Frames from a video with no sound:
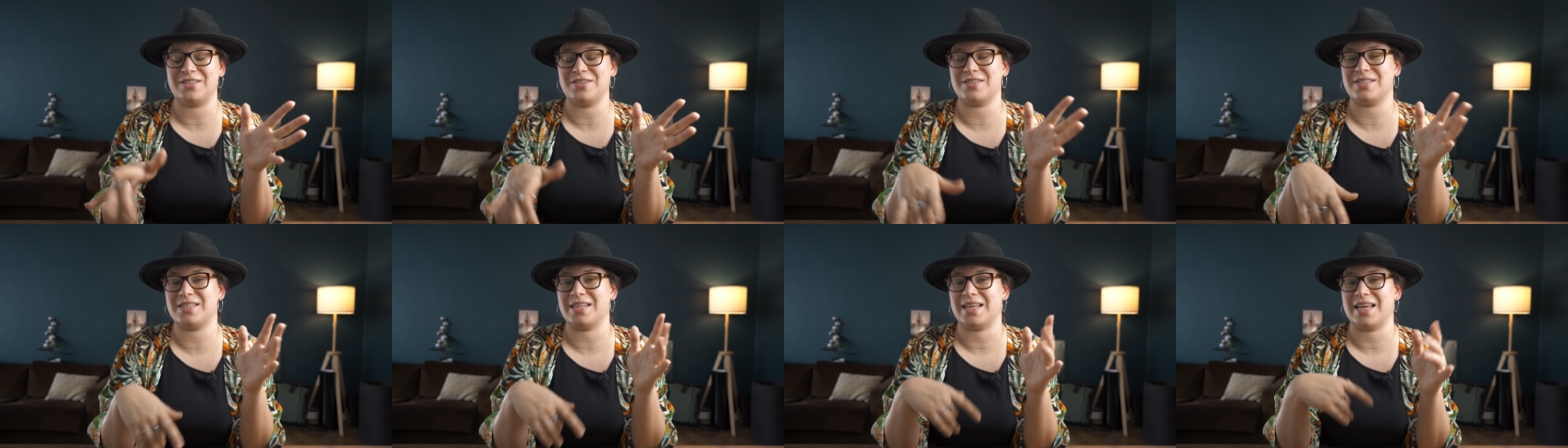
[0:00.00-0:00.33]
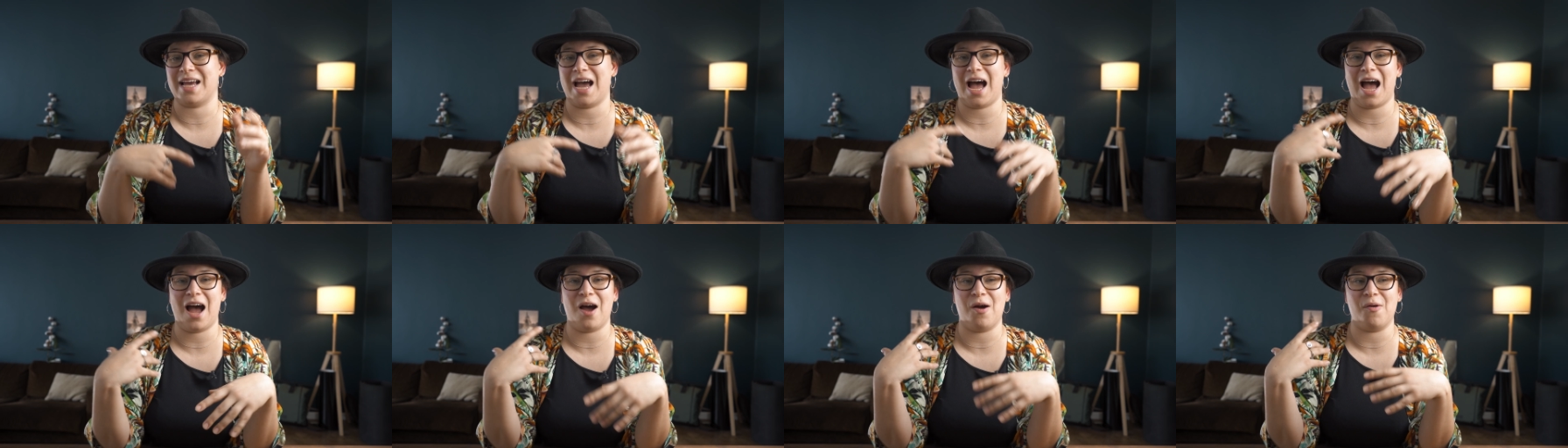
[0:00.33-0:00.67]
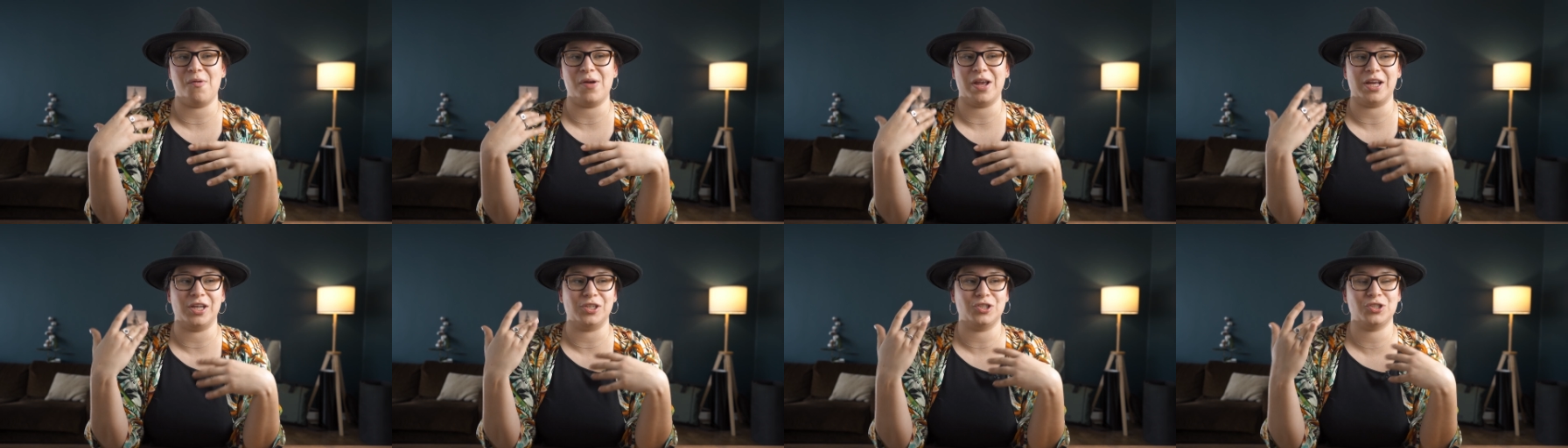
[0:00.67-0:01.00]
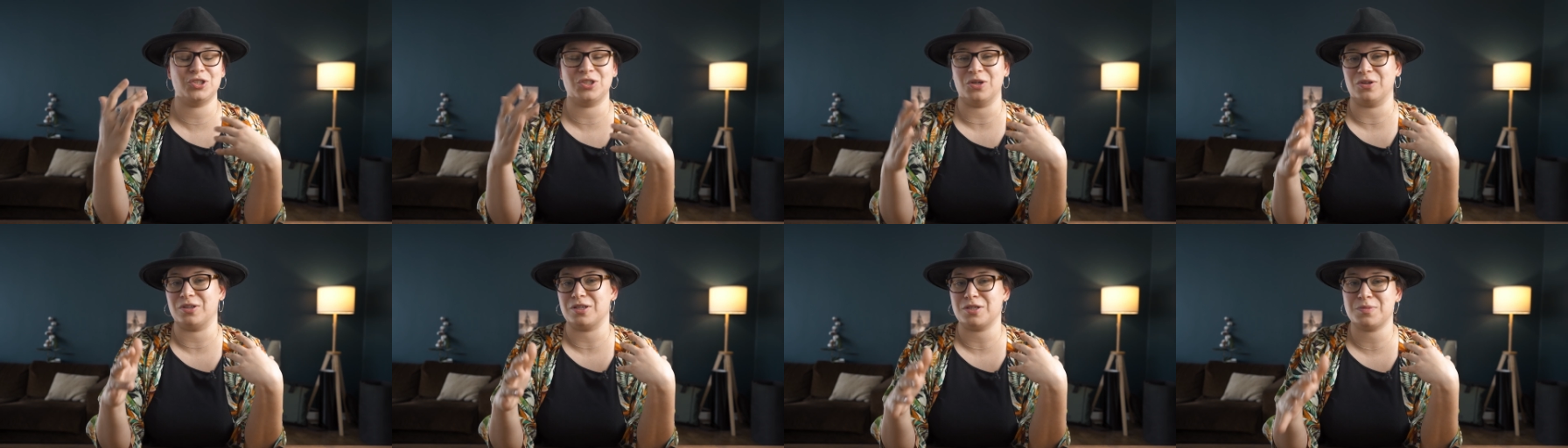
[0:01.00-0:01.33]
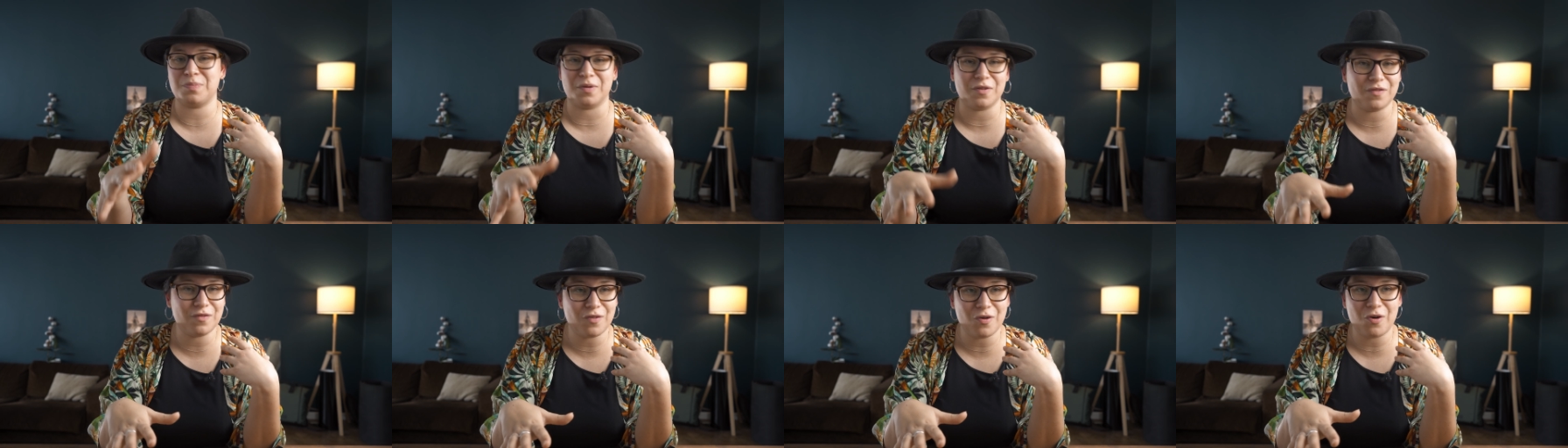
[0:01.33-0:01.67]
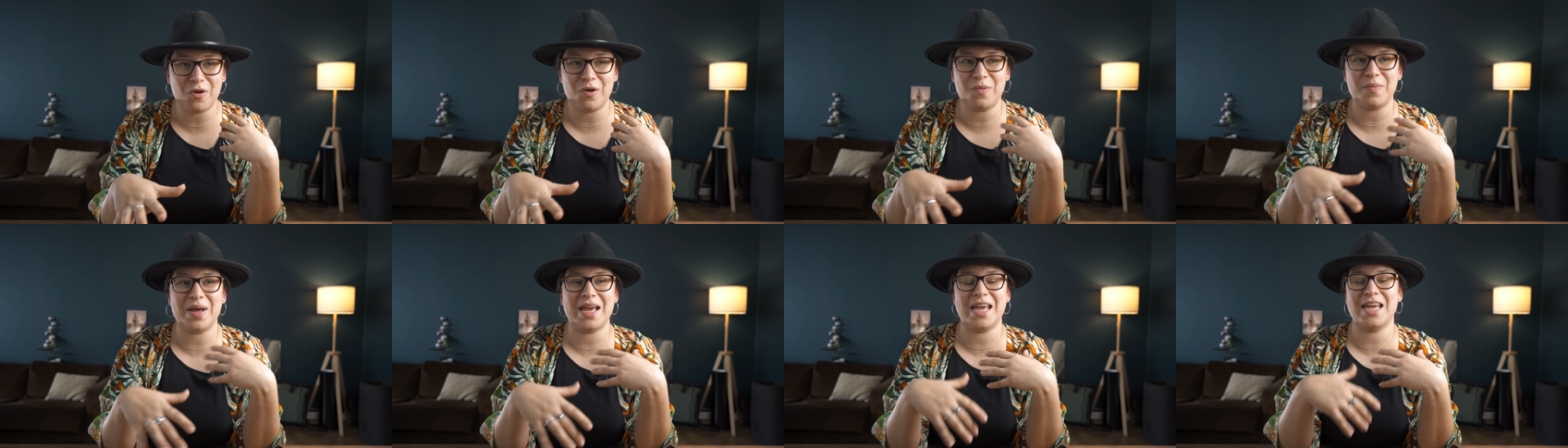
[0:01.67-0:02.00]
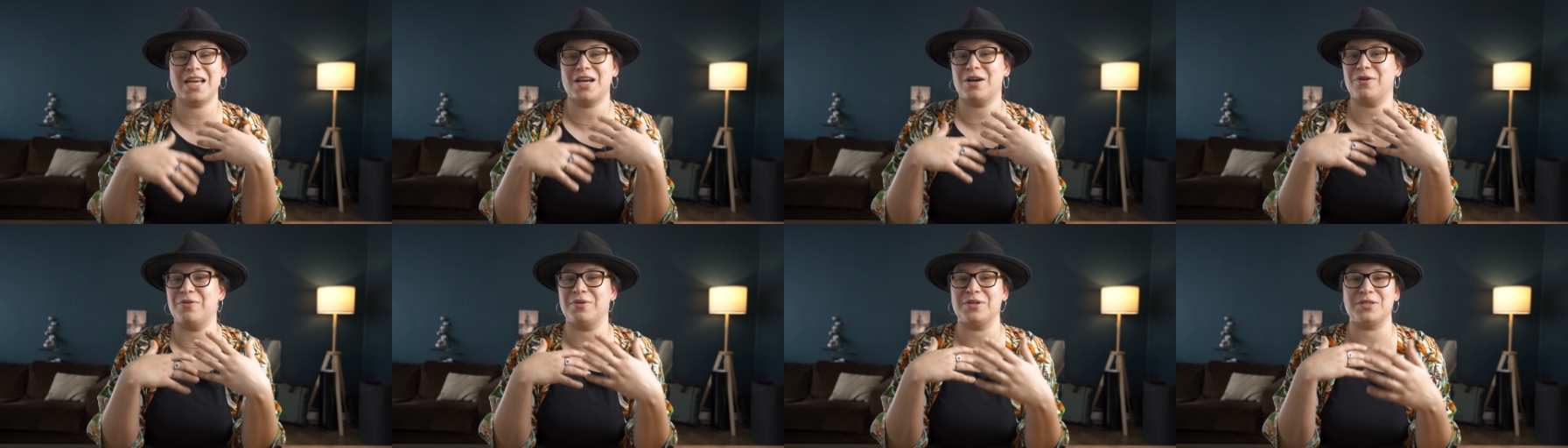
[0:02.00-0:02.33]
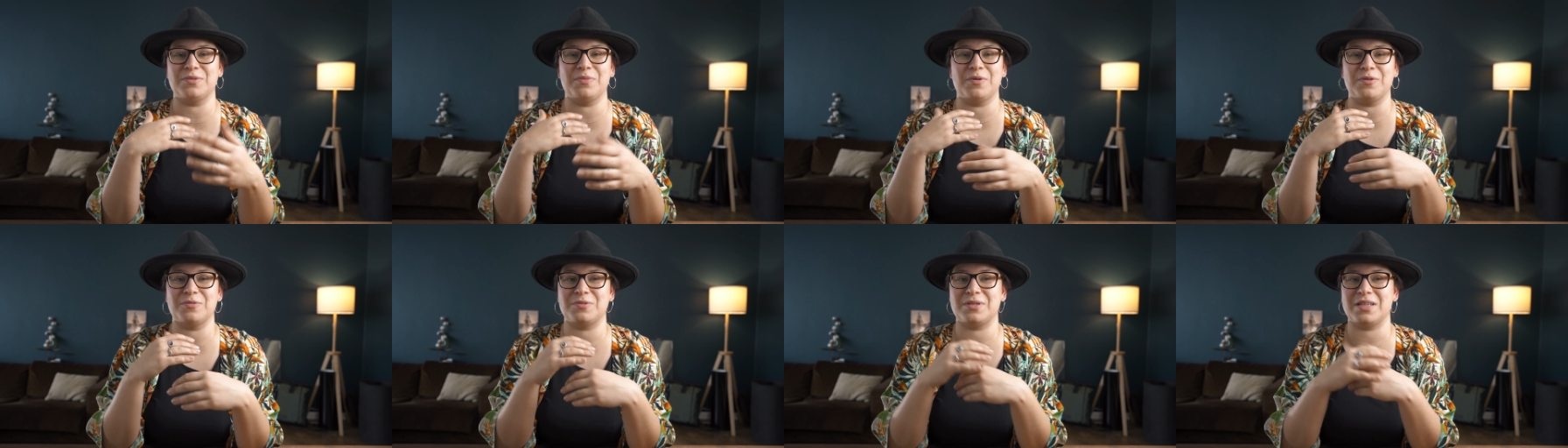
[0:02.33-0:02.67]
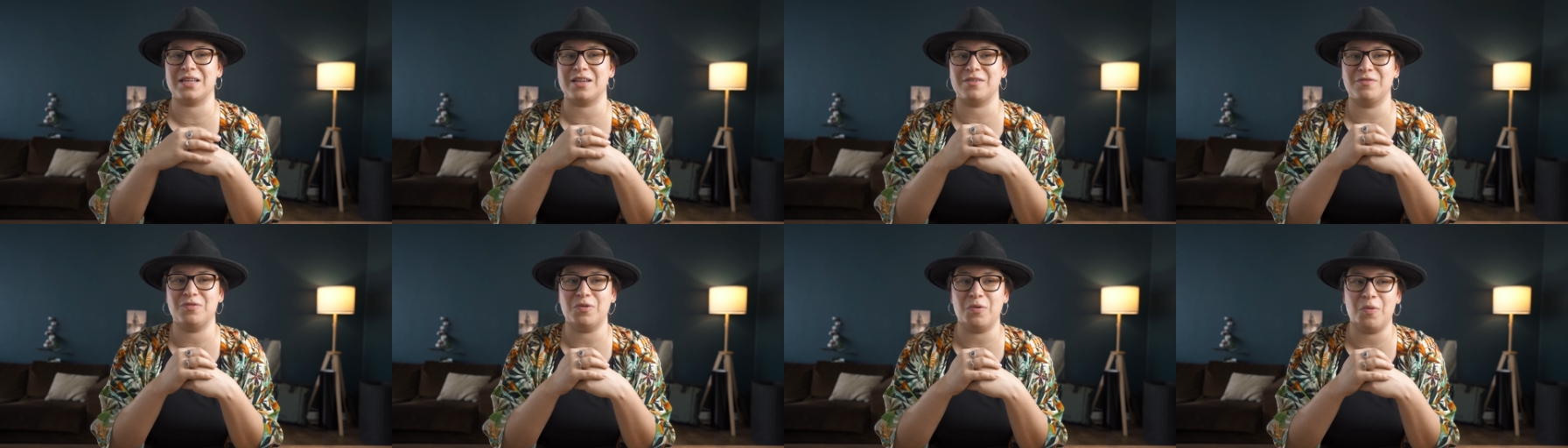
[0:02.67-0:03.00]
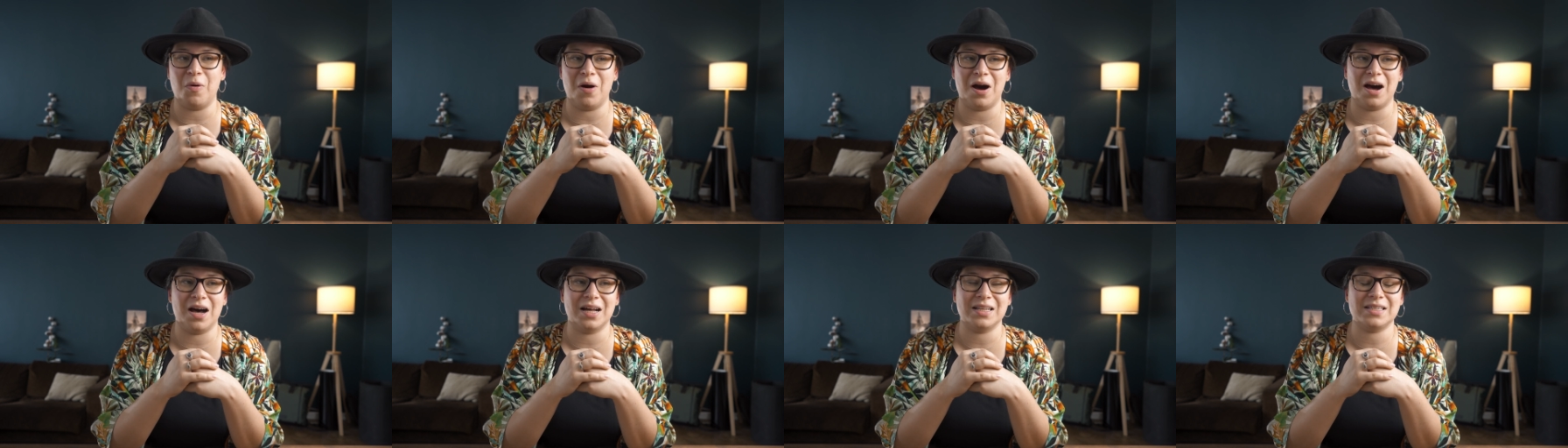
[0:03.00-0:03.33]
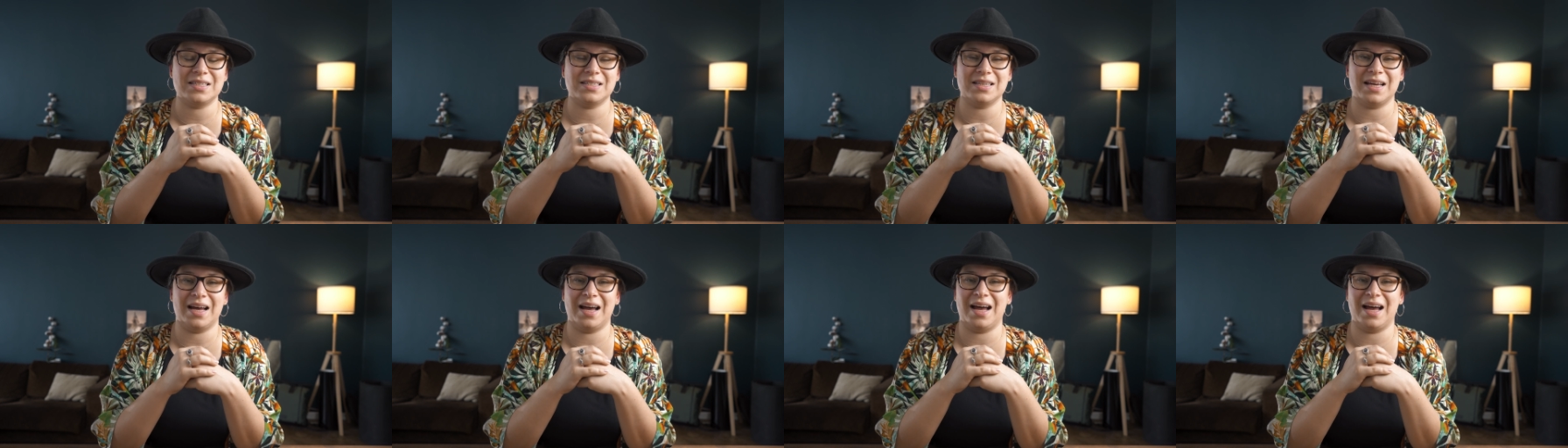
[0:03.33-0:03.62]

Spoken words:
to see how each shot is performing, who is voting for what,